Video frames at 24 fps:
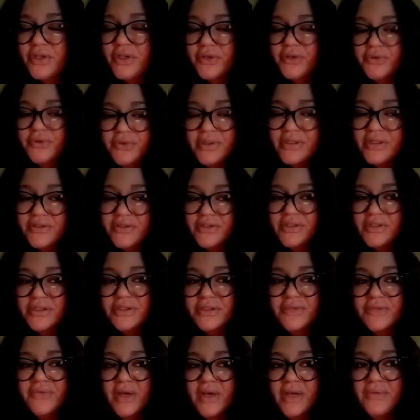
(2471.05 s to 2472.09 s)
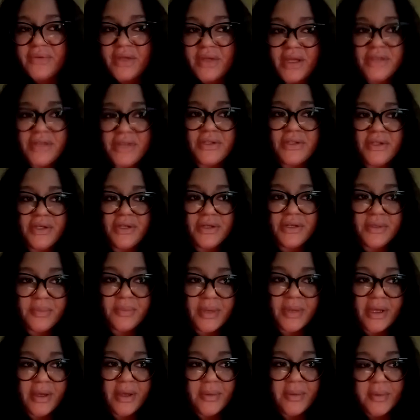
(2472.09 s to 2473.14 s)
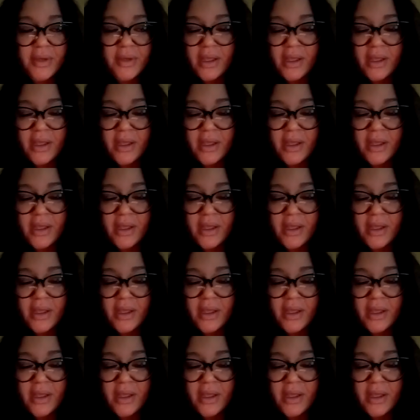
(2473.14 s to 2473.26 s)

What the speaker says: 365 days a year, but